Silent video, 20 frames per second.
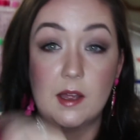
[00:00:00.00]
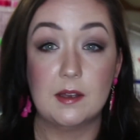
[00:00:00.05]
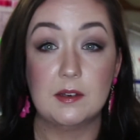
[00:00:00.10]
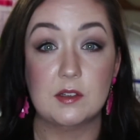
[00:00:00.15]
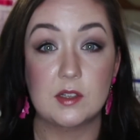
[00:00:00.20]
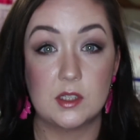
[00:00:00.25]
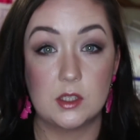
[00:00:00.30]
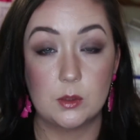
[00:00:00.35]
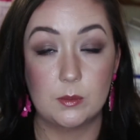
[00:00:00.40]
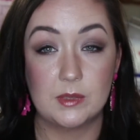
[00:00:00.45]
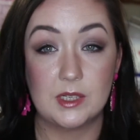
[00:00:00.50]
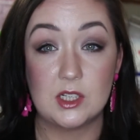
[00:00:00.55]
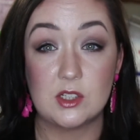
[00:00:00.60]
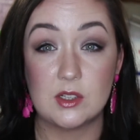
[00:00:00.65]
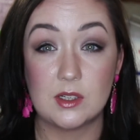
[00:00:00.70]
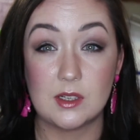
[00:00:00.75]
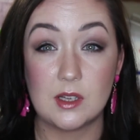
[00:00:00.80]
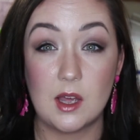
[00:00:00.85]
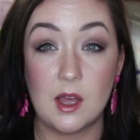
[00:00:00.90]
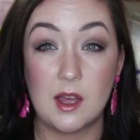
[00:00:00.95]
and
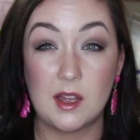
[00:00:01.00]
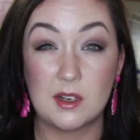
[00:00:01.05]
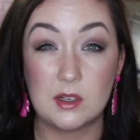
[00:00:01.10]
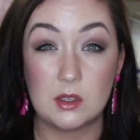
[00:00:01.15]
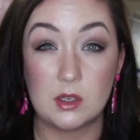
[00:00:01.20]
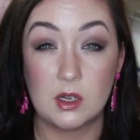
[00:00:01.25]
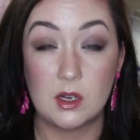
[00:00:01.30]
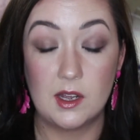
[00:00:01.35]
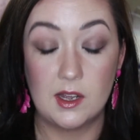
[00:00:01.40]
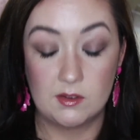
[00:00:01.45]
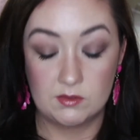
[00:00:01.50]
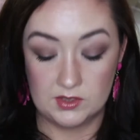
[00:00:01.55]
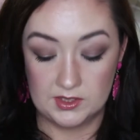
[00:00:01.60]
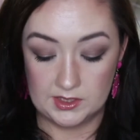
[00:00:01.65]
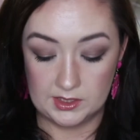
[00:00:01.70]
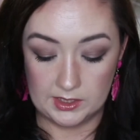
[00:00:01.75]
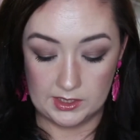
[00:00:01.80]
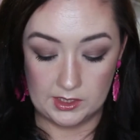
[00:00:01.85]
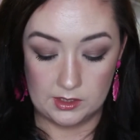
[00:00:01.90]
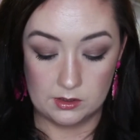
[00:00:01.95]
illuminating, and I have to
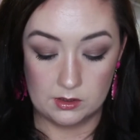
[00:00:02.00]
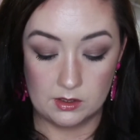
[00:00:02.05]
say